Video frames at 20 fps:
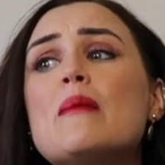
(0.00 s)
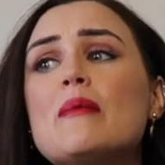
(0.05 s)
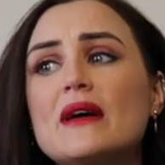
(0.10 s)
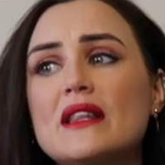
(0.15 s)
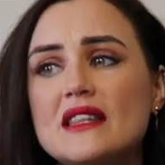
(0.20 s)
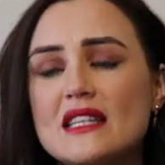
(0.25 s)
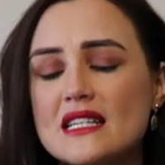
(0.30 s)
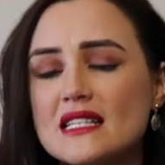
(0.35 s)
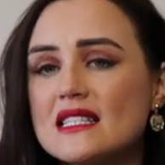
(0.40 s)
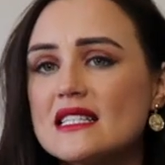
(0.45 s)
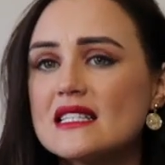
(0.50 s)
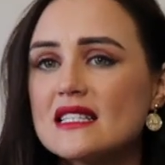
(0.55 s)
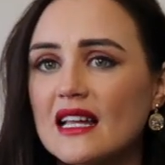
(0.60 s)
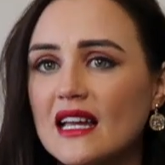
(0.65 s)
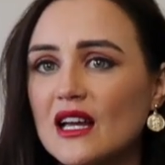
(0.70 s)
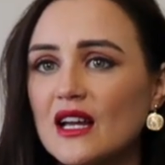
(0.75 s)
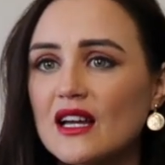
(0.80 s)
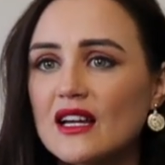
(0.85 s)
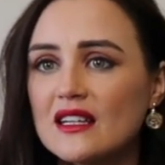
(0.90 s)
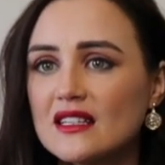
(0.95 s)
but this is
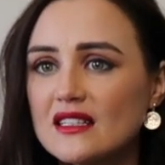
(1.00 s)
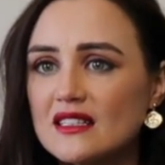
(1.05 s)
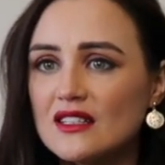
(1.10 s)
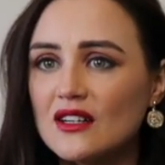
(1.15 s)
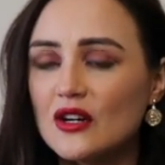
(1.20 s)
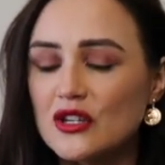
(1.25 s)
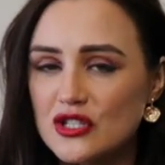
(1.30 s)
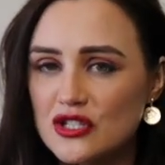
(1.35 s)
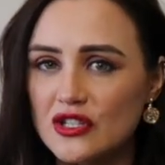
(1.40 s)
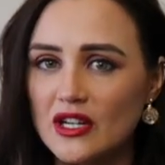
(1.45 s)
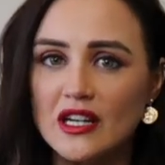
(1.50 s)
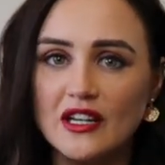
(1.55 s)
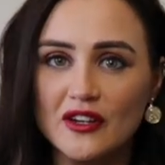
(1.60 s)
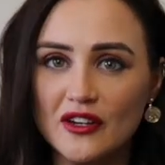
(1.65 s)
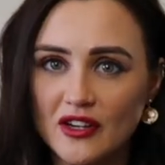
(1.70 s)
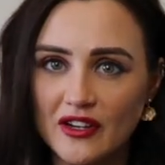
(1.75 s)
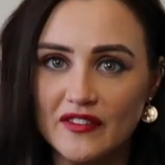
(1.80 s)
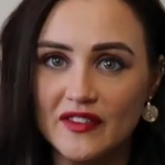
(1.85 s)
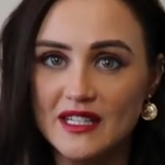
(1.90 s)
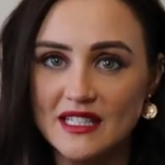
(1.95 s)
like, Australian
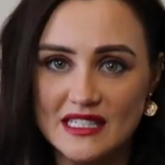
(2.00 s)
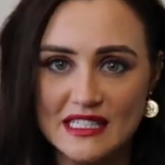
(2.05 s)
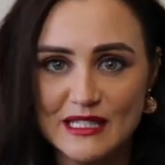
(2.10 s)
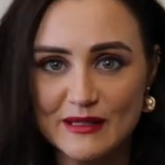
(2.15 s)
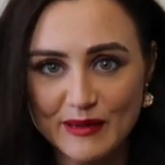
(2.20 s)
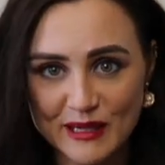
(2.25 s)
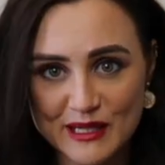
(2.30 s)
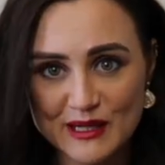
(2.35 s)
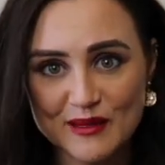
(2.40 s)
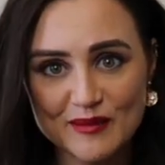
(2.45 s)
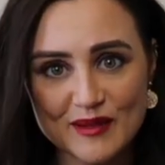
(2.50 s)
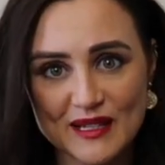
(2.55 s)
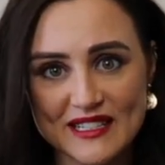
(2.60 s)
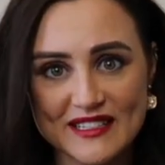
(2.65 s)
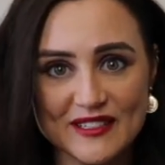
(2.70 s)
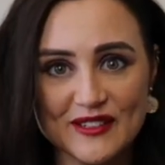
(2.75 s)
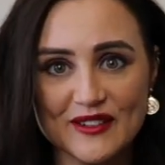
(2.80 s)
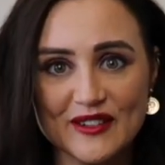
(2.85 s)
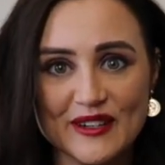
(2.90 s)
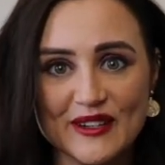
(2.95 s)
coffee has a special place
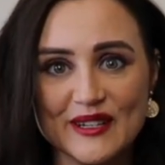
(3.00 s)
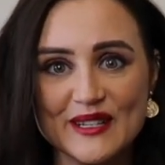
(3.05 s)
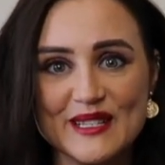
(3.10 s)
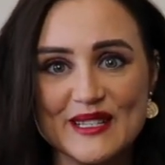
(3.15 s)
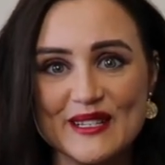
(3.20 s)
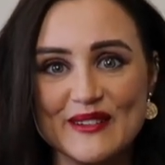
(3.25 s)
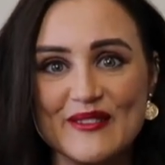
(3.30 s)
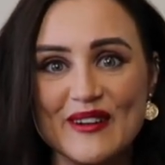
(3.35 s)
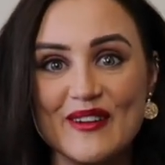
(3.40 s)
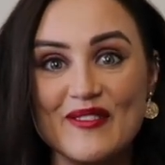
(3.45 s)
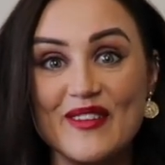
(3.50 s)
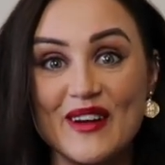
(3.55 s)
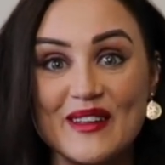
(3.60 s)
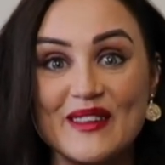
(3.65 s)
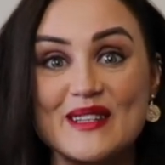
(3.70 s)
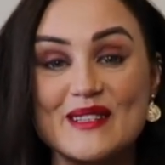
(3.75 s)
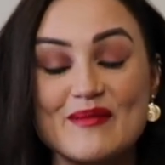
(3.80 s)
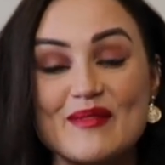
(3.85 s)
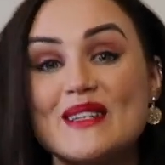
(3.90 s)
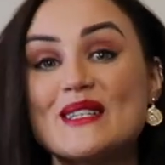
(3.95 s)
in our hearts. So I found
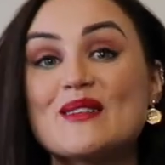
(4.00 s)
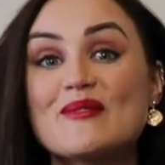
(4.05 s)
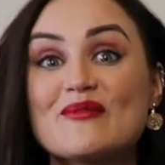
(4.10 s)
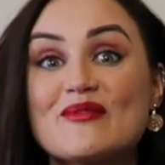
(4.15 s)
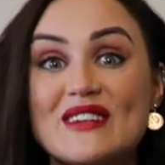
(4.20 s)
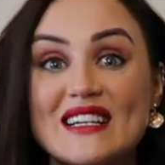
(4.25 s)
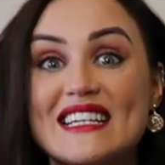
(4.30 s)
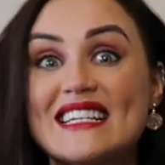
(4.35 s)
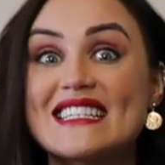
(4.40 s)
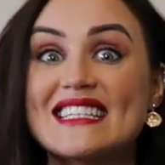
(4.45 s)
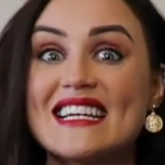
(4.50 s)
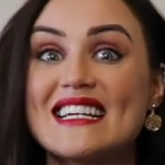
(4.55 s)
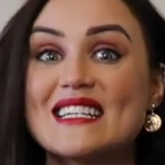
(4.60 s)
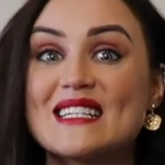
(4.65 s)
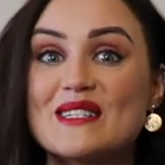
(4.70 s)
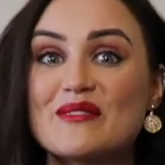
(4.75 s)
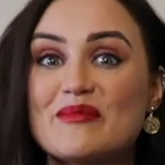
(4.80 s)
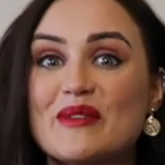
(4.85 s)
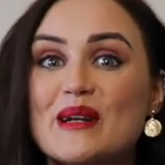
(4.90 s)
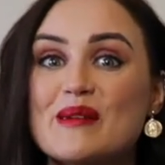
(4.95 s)
this place, I'm really
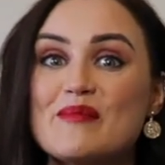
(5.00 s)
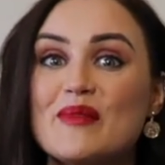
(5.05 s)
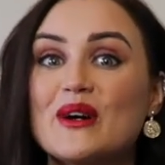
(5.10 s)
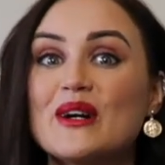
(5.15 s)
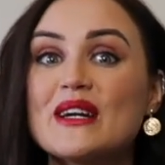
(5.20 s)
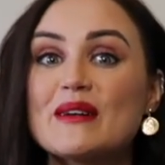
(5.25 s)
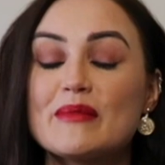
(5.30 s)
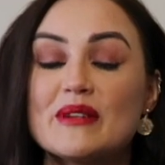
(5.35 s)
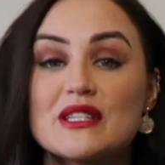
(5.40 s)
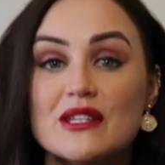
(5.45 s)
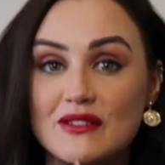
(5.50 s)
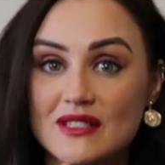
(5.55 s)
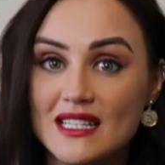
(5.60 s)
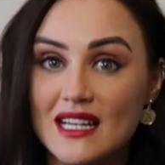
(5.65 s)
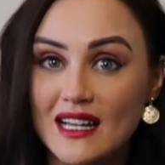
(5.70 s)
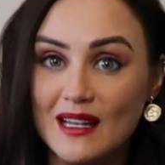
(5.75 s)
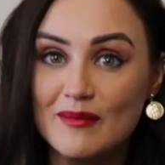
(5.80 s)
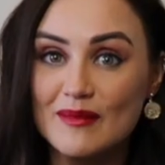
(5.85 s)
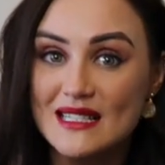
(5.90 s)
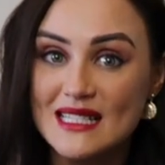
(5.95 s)
excited to bring Mark, but don't
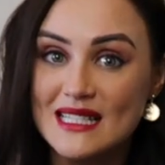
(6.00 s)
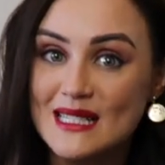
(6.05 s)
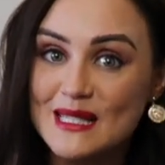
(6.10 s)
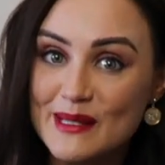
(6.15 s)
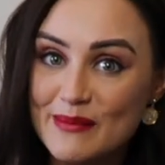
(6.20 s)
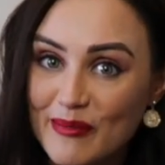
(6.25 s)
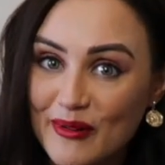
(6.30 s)
tell him, it's a